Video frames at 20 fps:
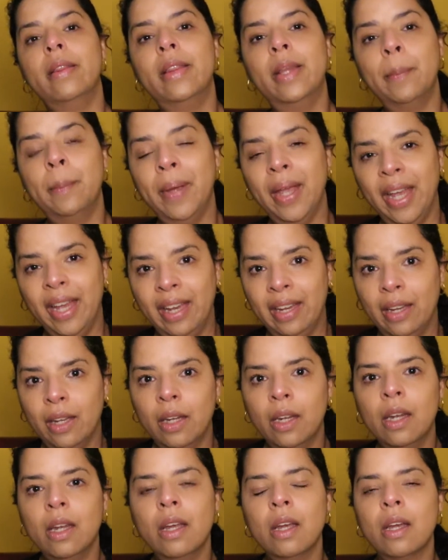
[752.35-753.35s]
the
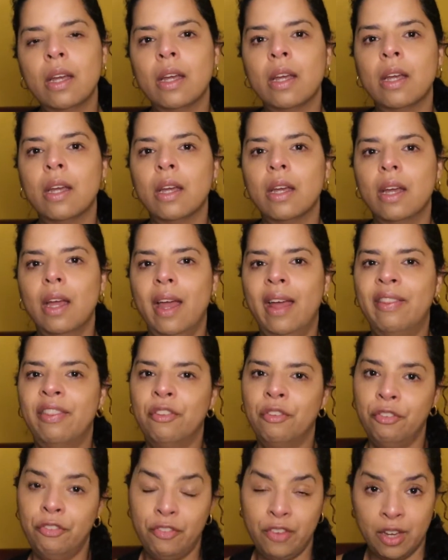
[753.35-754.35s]
pain and
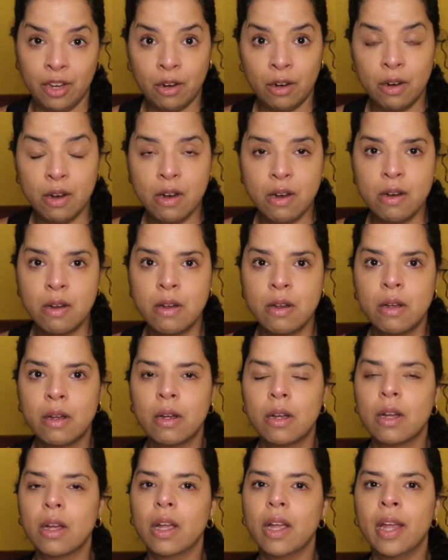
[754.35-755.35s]
the fear
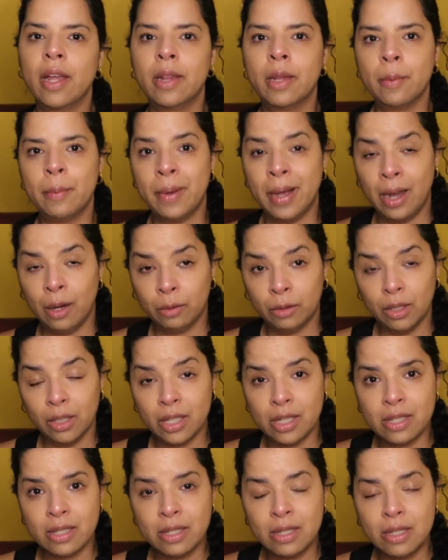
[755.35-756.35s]
and the
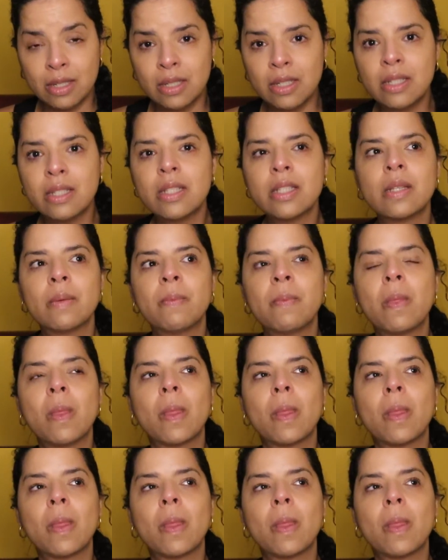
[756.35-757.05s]
powerlessness